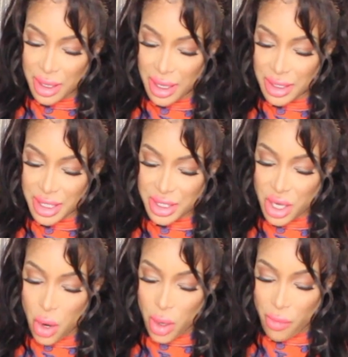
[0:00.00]
And just
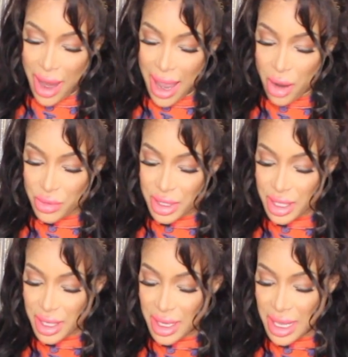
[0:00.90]
go around
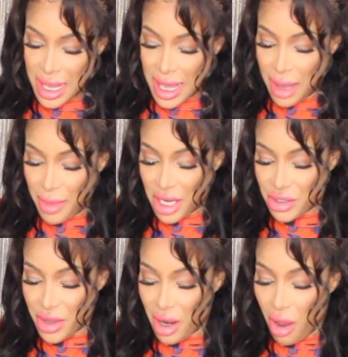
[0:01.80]
and make
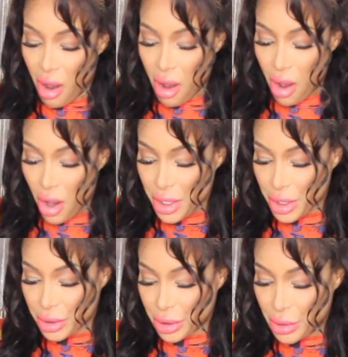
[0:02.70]
sure that all
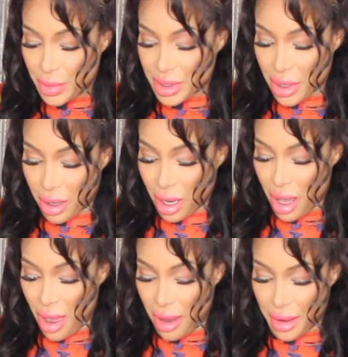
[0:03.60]
your loops are
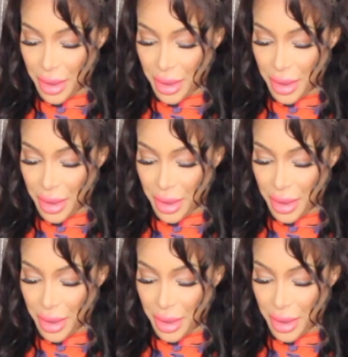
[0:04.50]
cut.